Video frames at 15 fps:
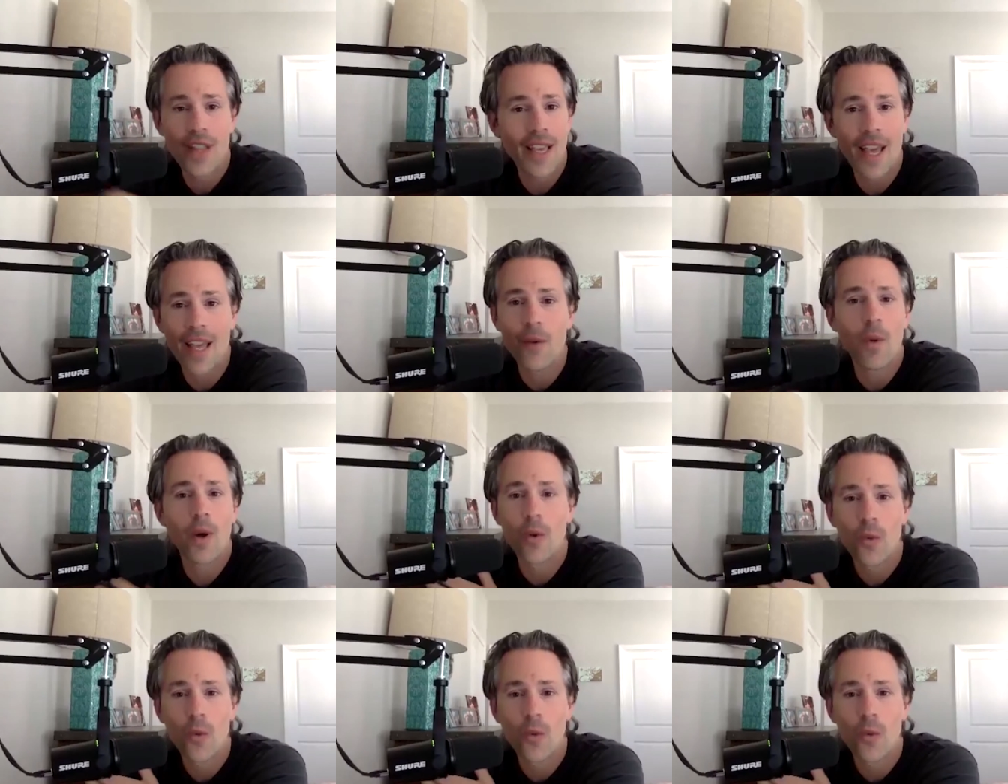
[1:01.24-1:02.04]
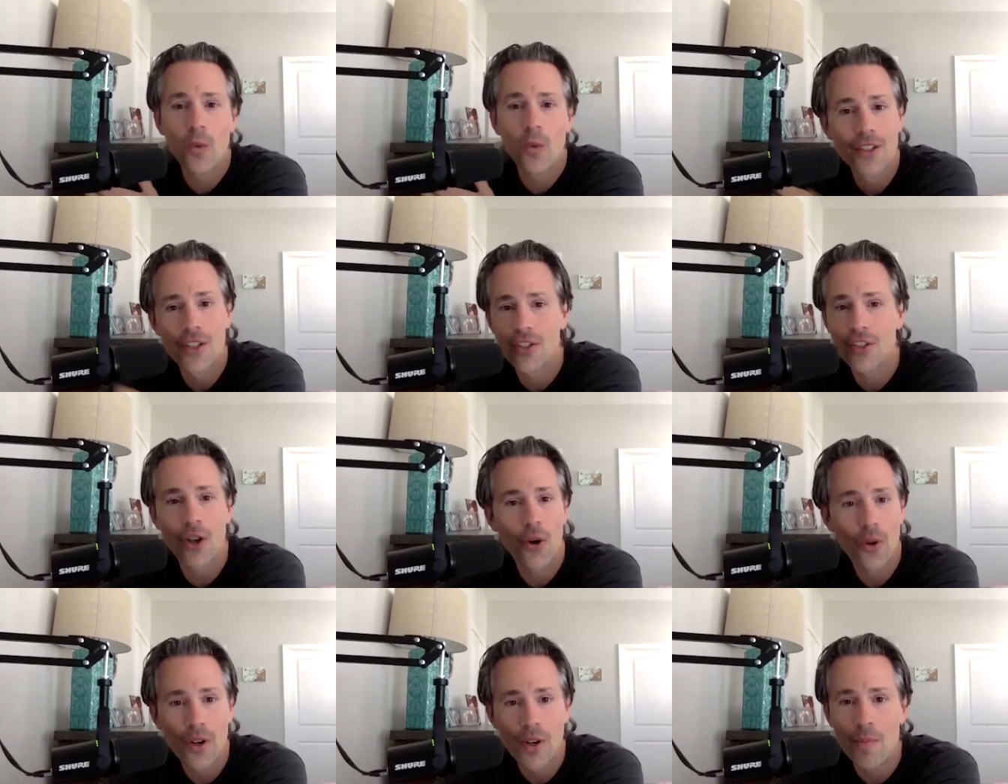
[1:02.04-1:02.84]
like anyone would, just
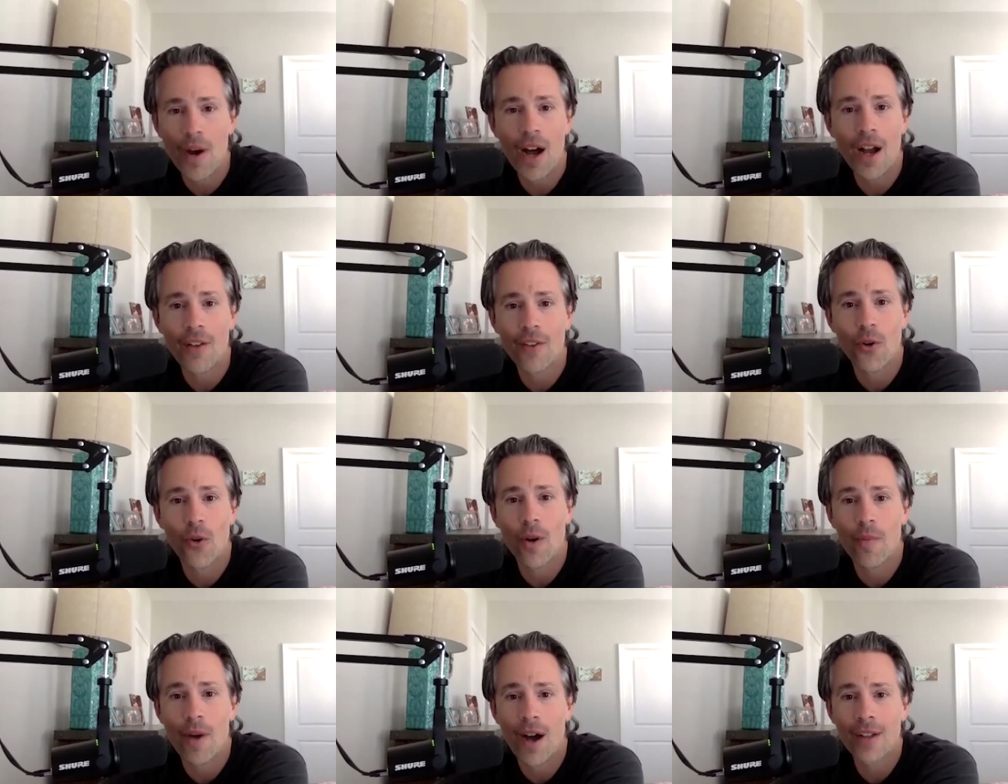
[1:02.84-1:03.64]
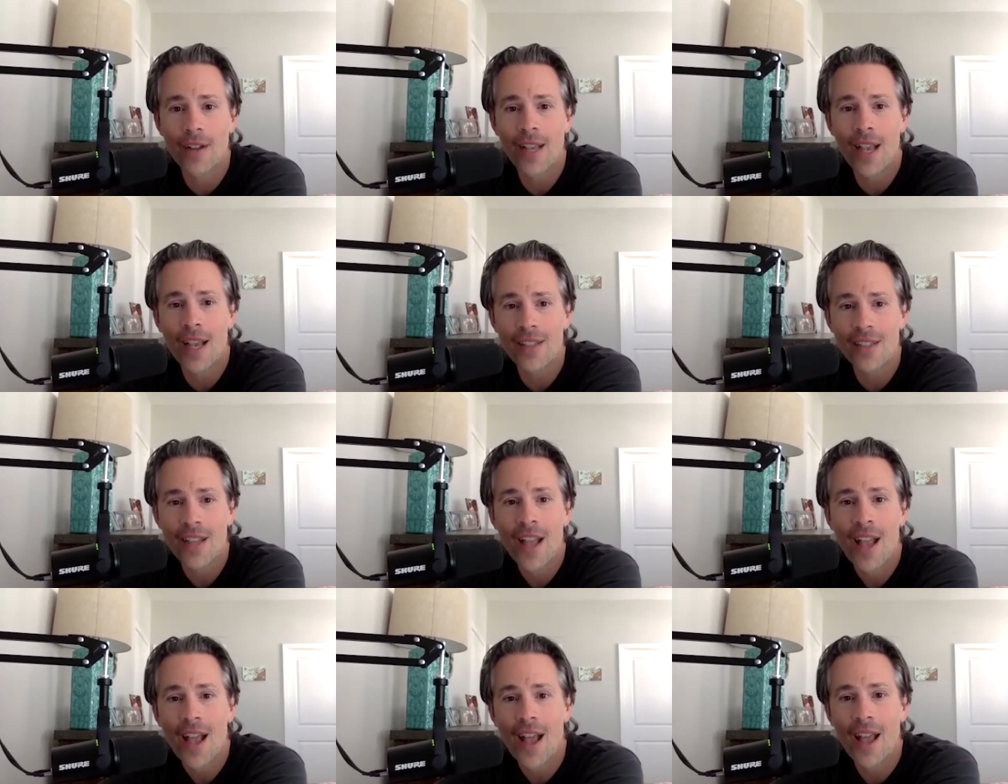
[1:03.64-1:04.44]
go to Dubai and record a podcast.
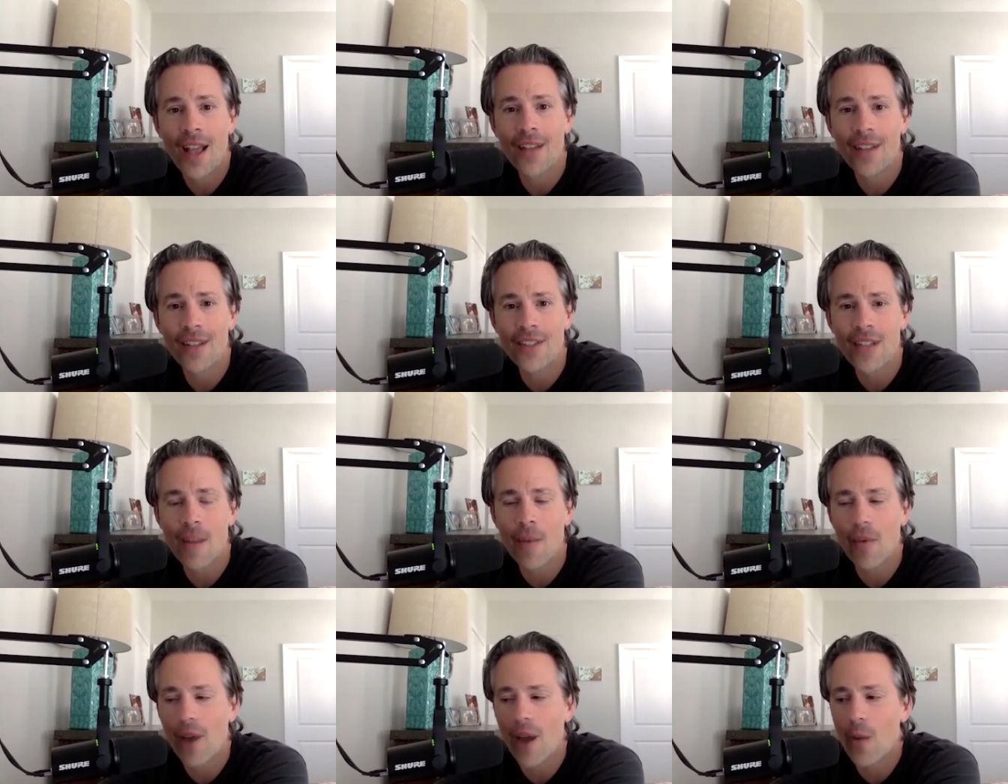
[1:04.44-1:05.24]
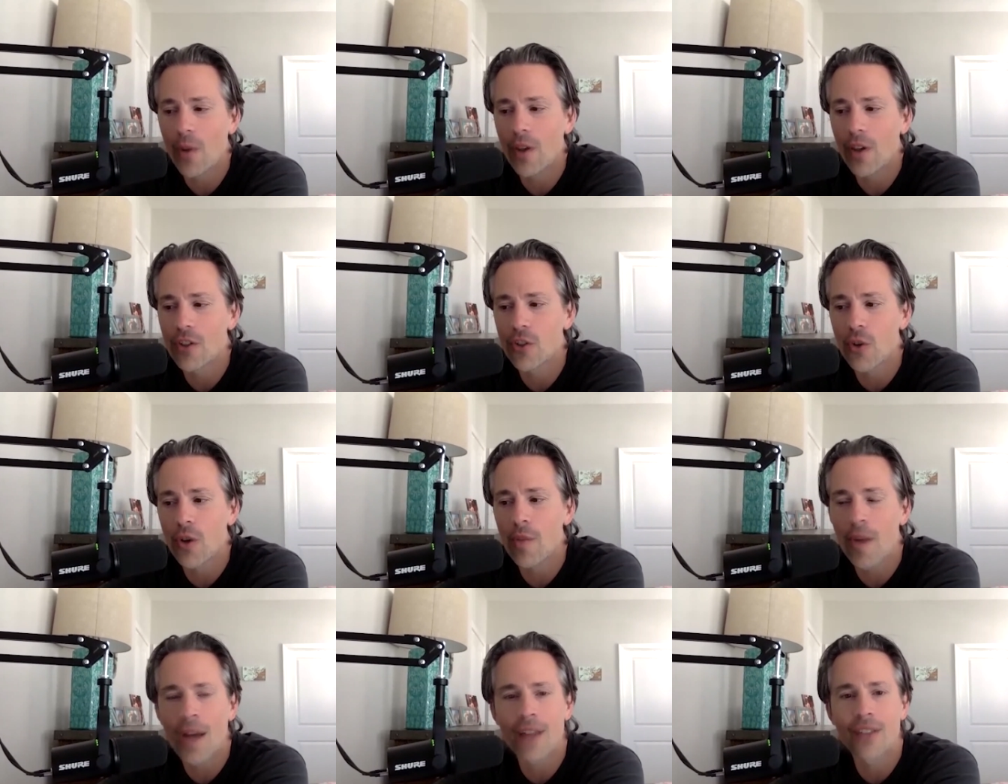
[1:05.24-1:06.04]
And this time around, we are
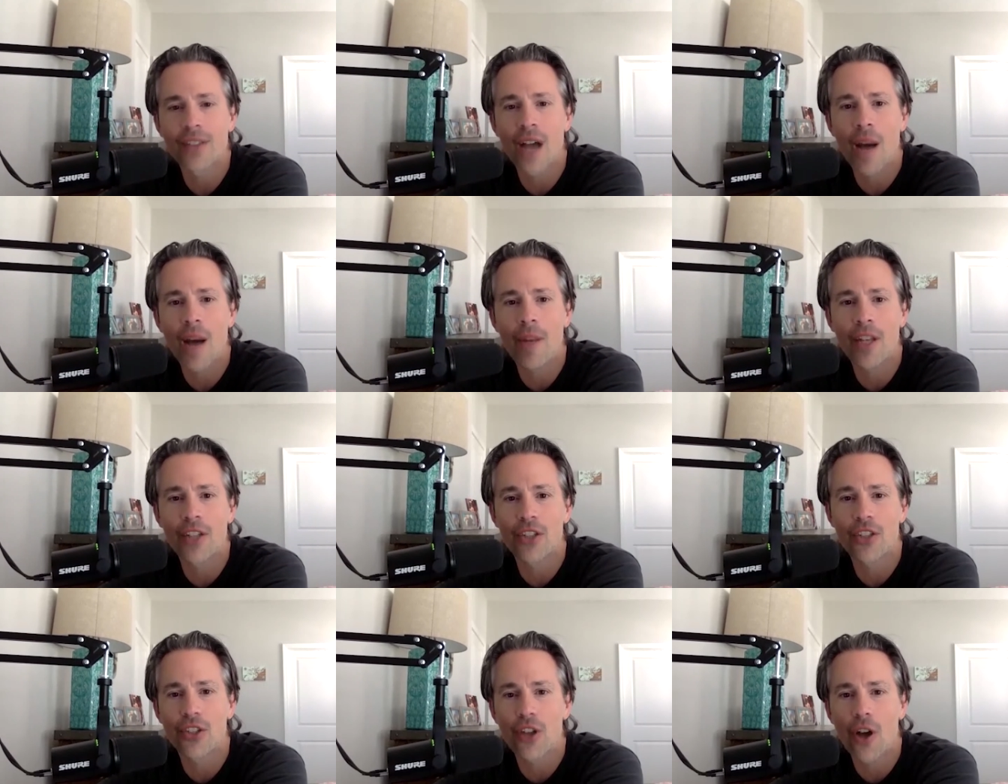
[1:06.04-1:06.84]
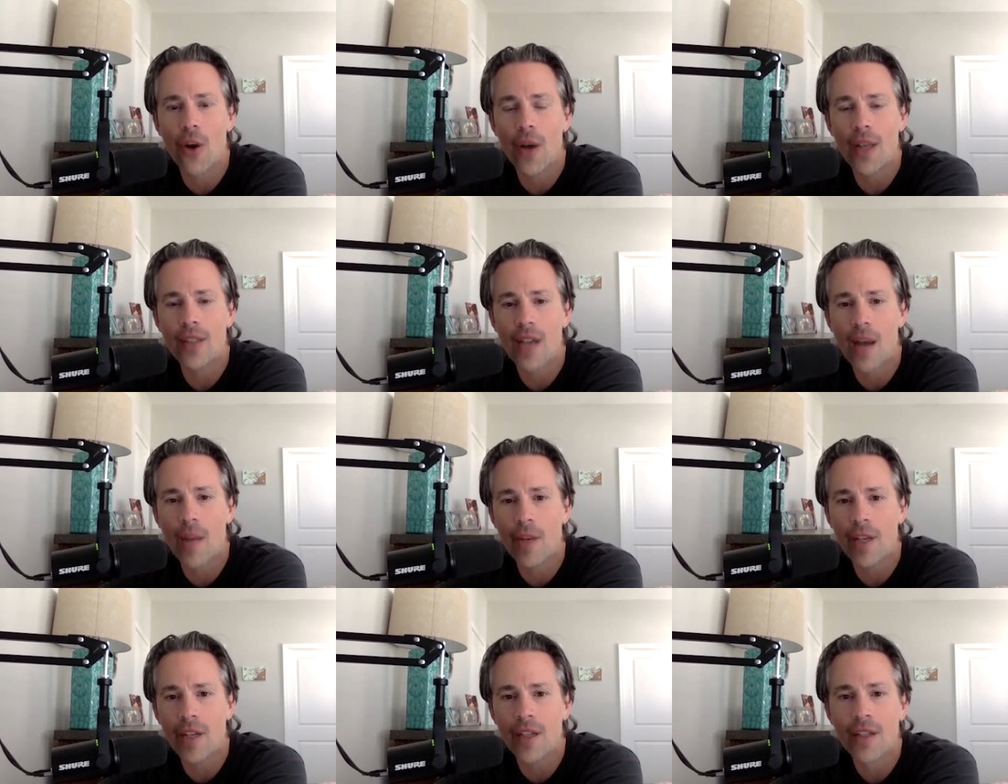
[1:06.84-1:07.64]
joined by Dominic Stow. Hey,
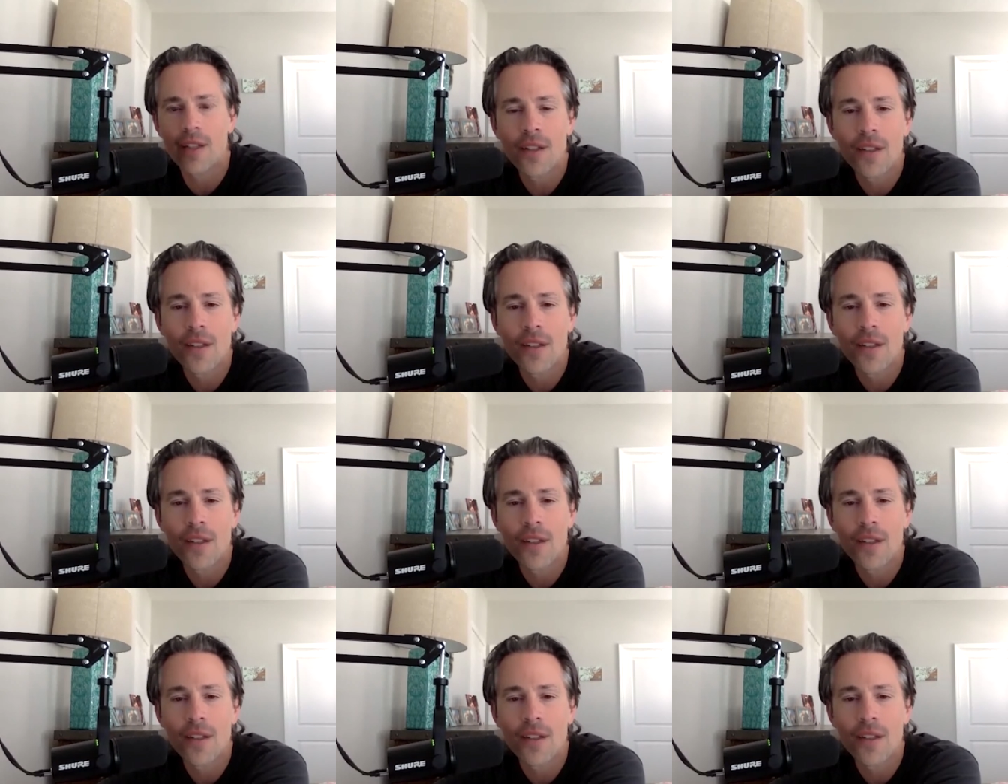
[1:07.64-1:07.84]
Dominic.